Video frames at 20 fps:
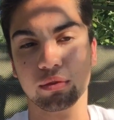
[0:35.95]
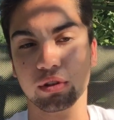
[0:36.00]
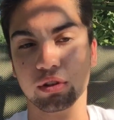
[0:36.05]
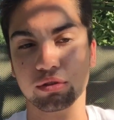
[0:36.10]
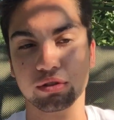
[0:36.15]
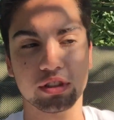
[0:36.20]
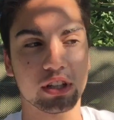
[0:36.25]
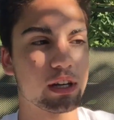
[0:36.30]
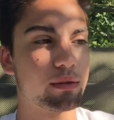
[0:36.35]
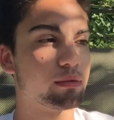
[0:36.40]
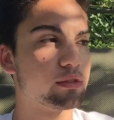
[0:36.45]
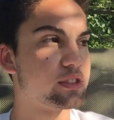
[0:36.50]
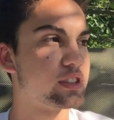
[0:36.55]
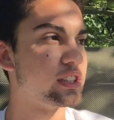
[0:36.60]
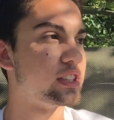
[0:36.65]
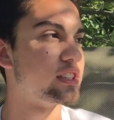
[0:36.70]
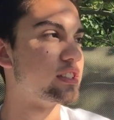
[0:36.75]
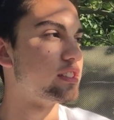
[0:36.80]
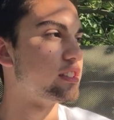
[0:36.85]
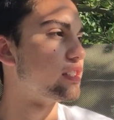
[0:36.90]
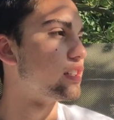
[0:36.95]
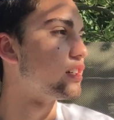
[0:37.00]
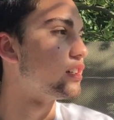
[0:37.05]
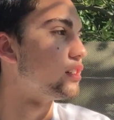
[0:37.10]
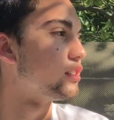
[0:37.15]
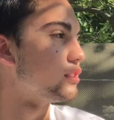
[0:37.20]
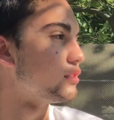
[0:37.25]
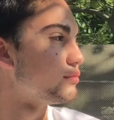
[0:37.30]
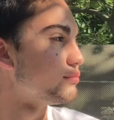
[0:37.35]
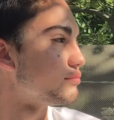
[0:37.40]
Lewis Hamilton, you
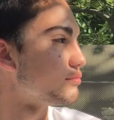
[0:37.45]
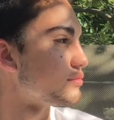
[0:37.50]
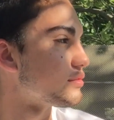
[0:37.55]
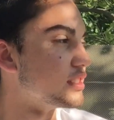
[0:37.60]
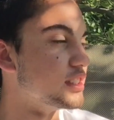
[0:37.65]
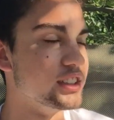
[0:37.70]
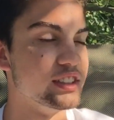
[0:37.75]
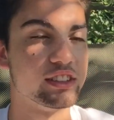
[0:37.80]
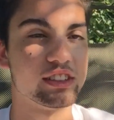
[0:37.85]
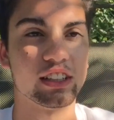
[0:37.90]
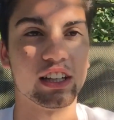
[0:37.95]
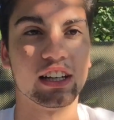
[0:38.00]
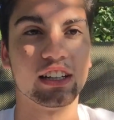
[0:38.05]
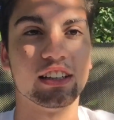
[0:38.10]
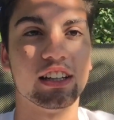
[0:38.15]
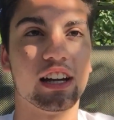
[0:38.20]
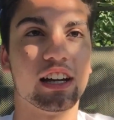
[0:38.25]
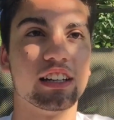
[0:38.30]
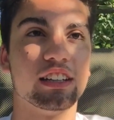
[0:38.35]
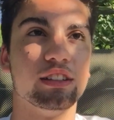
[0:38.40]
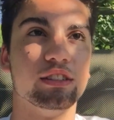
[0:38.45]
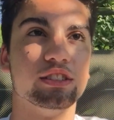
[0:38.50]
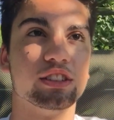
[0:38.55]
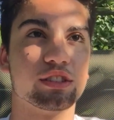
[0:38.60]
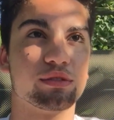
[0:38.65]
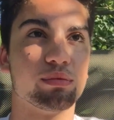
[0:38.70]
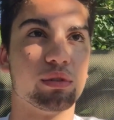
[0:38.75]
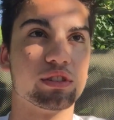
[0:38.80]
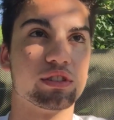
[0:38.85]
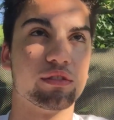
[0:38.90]
know, he said that he
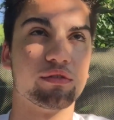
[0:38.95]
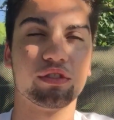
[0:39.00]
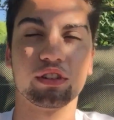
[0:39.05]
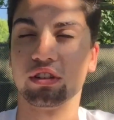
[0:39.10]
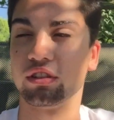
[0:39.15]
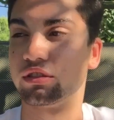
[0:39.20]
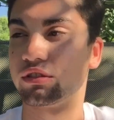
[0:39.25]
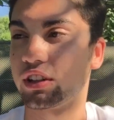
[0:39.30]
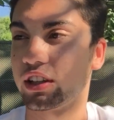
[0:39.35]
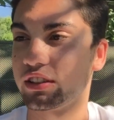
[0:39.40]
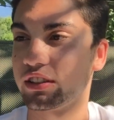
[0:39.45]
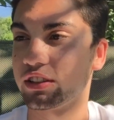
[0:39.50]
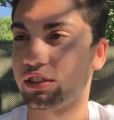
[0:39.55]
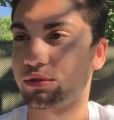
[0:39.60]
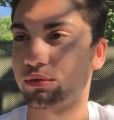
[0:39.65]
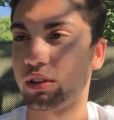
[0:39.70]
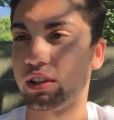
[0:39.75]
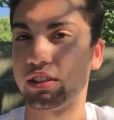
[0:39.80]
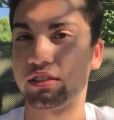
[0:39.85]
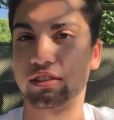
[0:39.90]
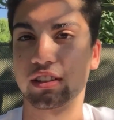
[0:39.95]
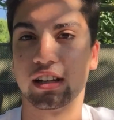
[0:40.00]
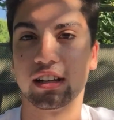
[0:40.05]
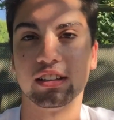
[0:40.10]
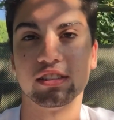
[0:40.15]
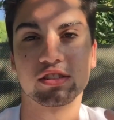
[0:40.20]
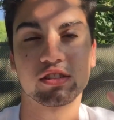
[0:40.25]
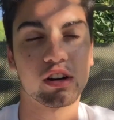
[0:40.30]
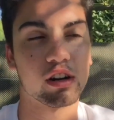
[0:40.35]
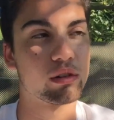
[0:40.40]
just wasn't feeling right this race, that
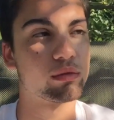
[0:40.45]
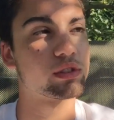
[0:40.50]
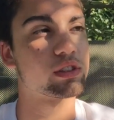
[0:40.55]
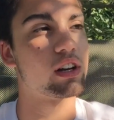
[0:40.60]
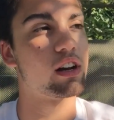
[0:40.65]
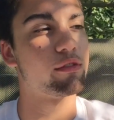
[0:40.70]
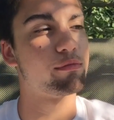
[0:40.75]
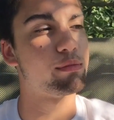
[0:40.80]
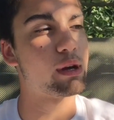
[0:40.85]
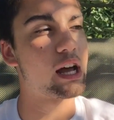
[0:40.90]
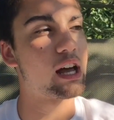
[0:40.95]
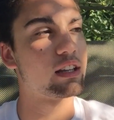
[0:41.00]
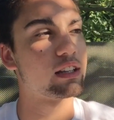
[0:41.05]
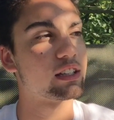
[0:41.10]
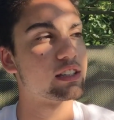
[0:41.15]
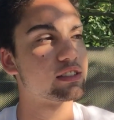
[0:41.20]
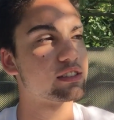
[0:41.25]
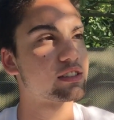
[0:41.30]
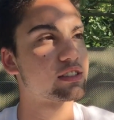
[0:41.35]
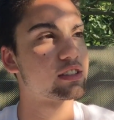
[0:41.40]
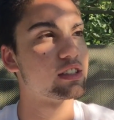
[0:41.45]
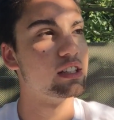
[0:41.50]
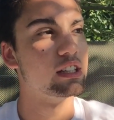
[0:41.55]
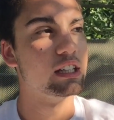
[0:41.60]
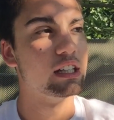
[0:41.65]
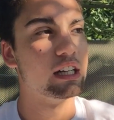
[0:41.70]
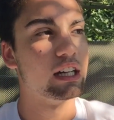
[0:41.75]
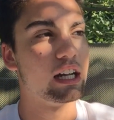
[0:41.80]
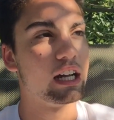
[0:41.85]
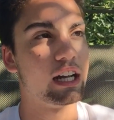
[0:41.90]
his car was off balance,
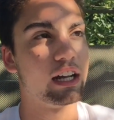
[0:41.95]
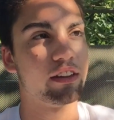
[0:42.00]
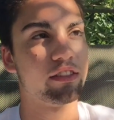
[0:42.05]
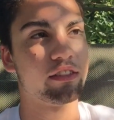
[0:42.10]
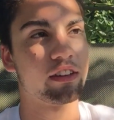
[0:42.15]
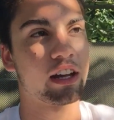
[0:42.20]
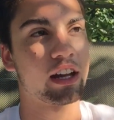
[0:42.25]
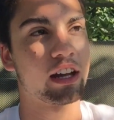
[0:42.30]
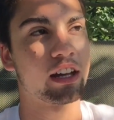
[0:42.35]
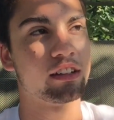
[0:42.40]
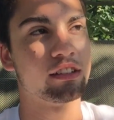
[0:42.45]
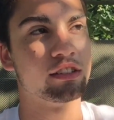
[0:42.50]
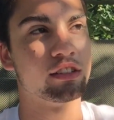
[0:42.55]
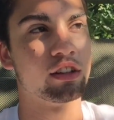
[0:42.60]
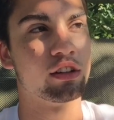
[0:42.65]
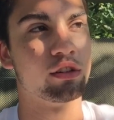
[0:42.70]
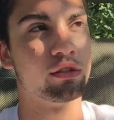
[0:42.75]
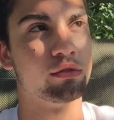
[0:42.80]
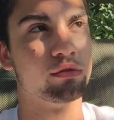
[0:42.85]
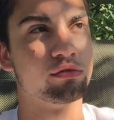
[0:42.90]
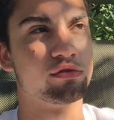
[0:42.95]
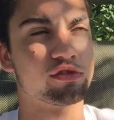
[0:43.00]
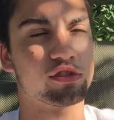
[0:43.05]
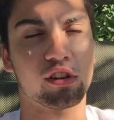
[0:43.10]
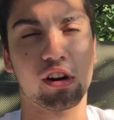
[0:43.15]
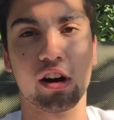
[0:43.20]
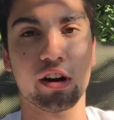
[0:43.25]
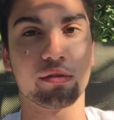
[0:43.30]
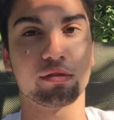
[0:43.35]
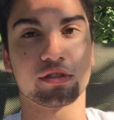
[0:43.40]
and that, you know,
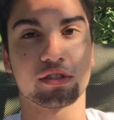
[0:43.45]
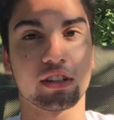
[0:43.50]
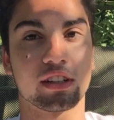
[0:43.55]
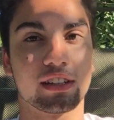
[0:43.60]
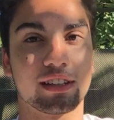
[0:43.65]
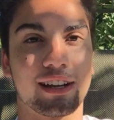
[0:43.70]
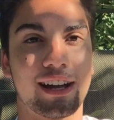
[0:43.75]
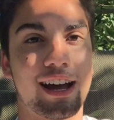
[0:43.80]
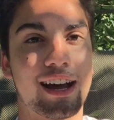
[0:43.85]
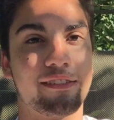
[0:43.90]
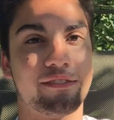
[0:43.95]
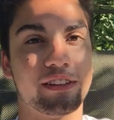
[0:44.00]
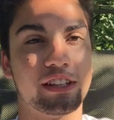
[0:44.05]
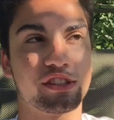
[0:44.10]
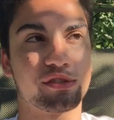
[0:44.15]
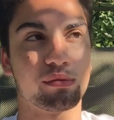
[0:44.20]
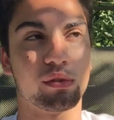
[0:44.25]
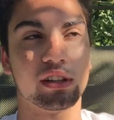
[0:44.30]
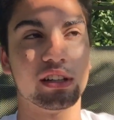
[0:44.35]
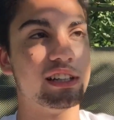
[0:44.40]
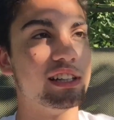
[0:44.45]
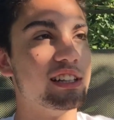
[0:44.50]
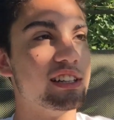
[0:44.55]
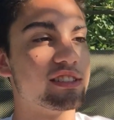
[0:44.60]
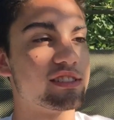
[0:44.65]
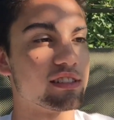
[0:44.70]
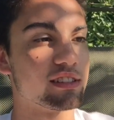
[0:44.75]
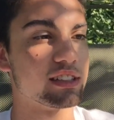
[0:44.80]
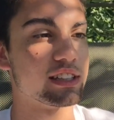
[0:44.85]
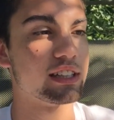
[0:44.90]
Ferrari was going to have this one
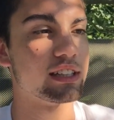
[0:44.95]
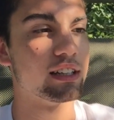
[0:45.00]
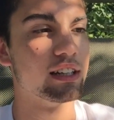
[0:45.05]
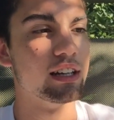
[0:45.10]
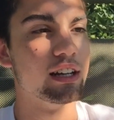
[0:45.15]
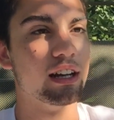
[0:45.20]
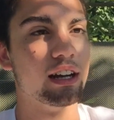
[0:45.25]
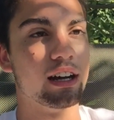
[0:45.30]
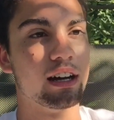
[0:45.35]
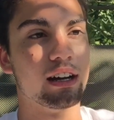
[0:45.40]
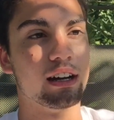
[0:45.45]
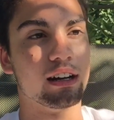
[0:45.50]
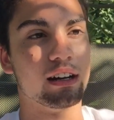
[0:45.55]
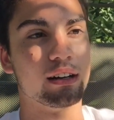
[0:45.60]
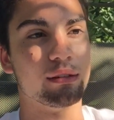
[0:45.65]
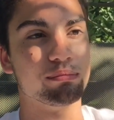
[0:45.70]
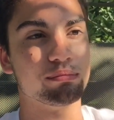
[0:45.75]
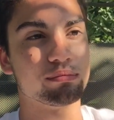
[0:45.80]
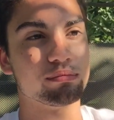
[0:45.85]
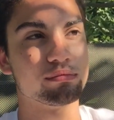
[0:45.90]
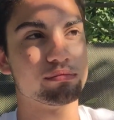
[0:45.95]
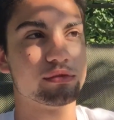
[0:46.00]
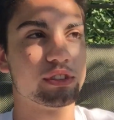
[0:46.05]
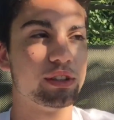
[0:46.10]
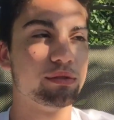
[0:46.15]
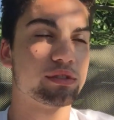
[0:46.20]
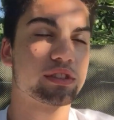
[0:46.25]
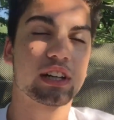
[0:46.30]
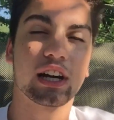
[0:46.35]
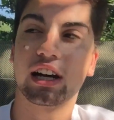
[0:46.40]
easily.
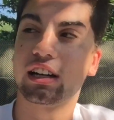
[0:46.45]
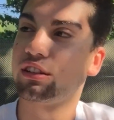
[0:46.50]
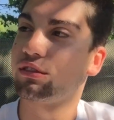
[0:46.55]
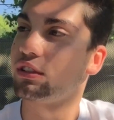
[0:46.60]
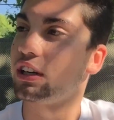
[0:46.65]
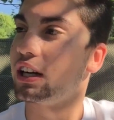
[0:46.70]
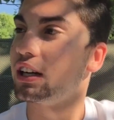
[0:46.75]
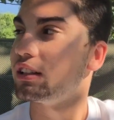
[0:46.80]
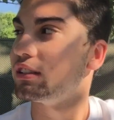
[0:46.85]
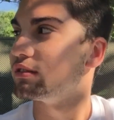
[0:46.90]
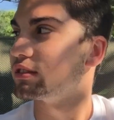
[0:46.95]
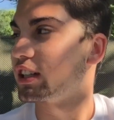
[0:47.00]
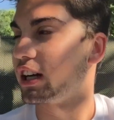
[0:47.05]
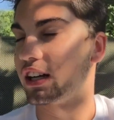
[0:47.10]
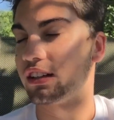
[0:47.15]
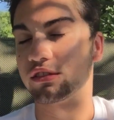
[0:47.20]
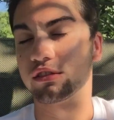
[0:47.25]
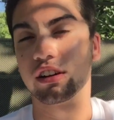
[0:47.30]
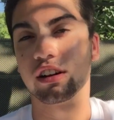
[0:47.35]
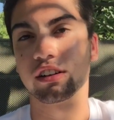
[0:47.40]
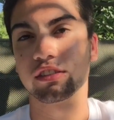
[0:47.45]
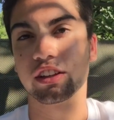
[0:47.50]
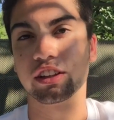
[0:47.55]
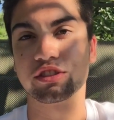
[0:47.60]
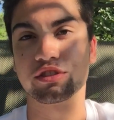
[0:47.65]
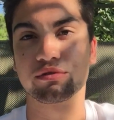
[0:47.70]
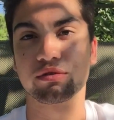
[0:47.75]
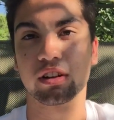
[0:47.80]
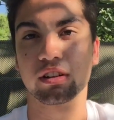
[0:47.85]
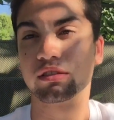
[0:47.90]
He was kind of right, kind of wrong. They
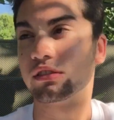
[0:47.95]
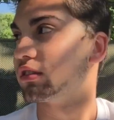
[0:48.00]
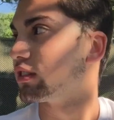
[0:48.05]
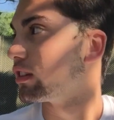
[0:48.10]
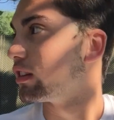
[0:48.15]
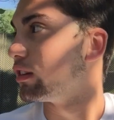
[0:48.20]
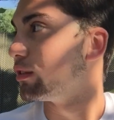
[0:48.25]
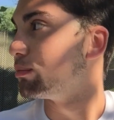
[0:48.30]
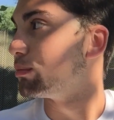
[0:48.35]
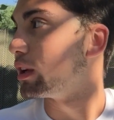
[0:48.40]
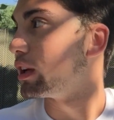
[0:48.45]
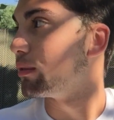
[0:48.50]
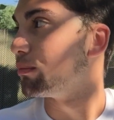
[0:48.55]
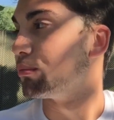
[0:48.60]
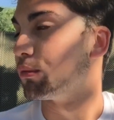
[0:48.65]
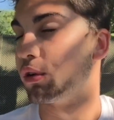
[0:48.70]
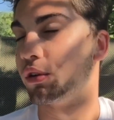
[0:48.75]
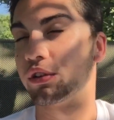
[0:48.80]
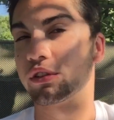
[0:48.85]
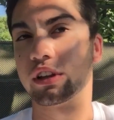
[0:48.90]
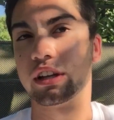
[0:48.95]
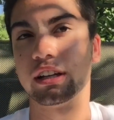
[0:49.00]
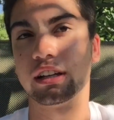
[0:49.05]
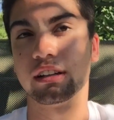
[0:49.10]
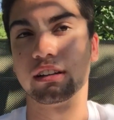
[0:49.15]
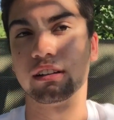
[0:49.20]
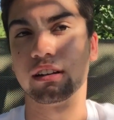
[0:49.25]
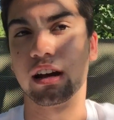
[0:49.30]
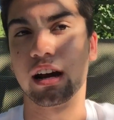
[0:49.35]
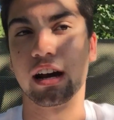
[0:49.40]
struggled a little bit more
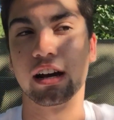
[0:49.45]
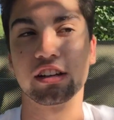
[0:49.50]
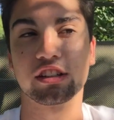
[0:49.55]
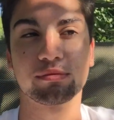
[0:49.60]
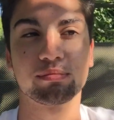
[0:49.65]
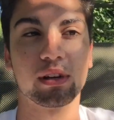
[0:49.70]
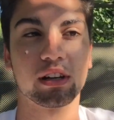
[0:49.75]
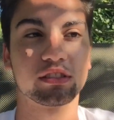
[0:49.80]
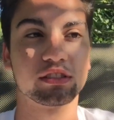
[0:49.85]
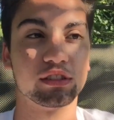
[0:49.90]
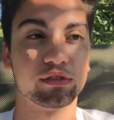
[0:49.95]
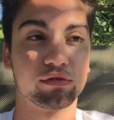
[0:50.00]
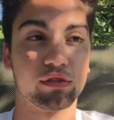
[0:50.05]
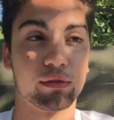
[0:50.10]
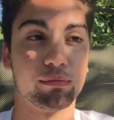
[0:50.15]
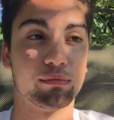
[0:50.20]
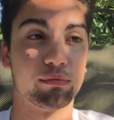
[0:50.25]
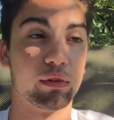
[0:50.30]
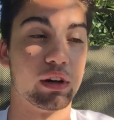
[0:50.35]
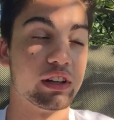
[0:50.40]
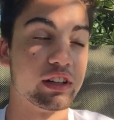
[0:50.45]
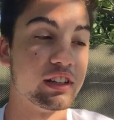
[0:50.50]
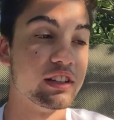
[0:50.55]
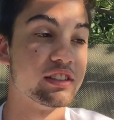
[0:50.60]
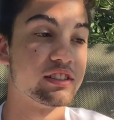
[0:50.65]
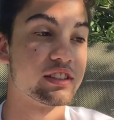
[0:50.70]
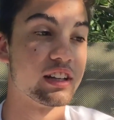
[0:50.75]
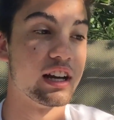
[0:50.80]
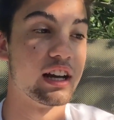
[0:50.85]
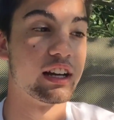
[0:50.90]
than I expected from what he
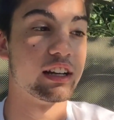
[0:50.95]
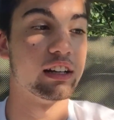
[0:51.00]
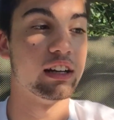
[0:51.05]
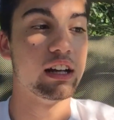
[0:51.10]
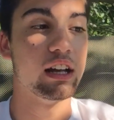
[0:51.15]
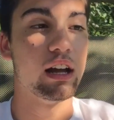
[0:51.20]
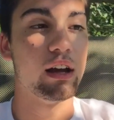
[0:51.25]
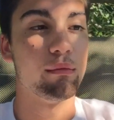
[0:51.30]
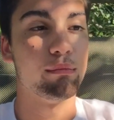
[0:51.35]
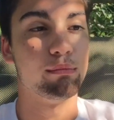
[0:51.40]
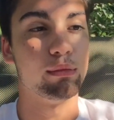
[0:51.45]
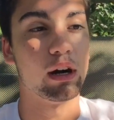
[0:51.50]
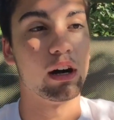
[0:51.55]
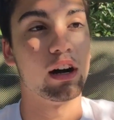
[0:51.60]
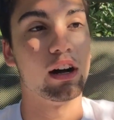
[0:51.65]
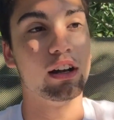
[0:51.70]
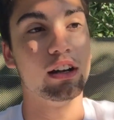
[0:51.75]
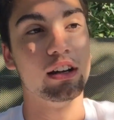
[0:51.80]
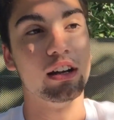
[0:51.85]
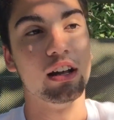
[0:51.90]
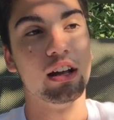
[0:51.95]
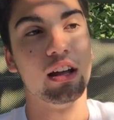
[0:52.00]
said, but